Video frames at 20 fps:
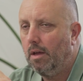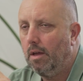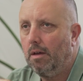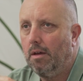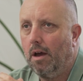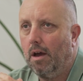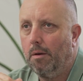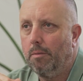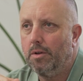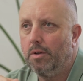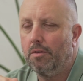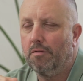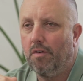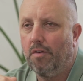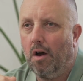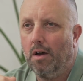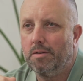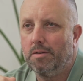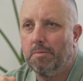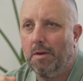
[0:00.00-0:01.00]
I would
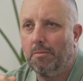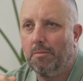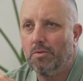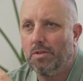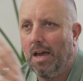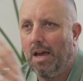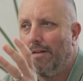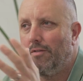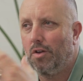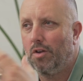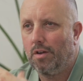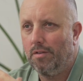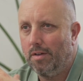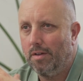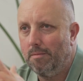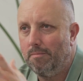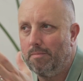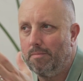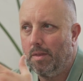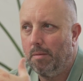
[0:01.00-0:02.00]
advise people to have a look at
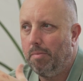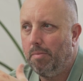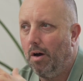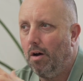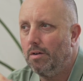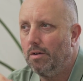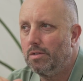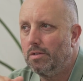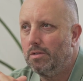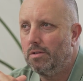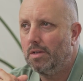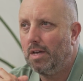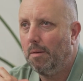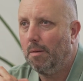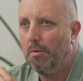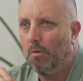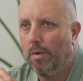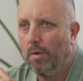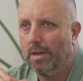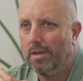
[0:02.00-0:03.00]
the past
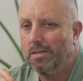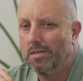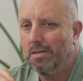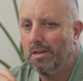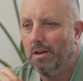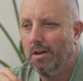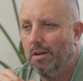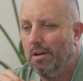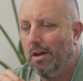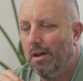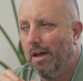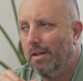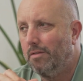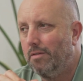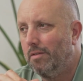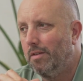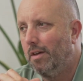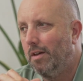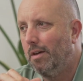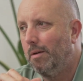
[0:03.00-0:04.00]
couple of weeks
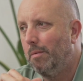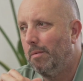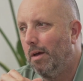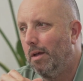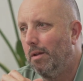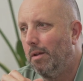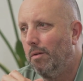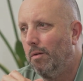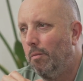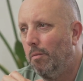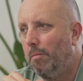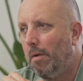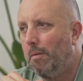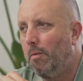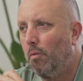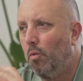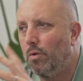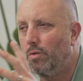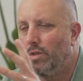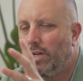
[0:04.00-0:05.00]
and
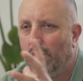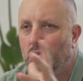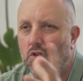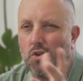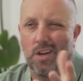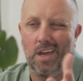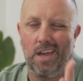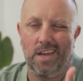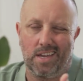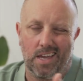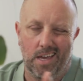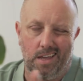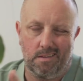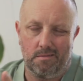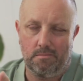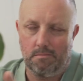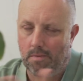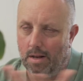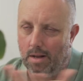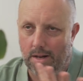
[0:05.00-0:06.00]
maybe we'll touch on it
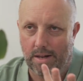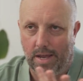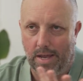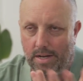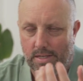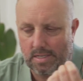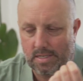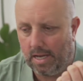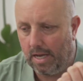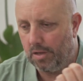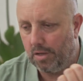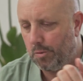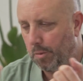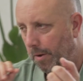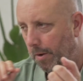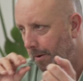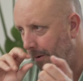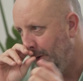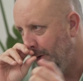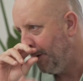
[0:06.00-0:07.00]
again at a later stage.
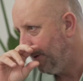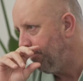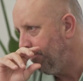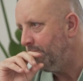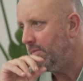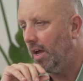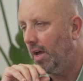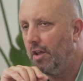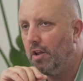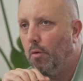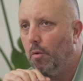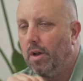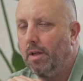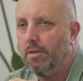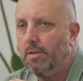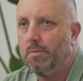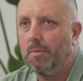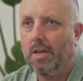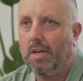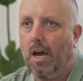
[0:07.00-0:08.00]
But I don't want
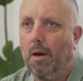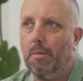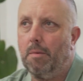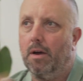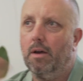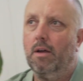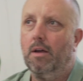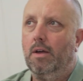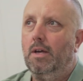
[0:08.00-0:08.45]
it to become a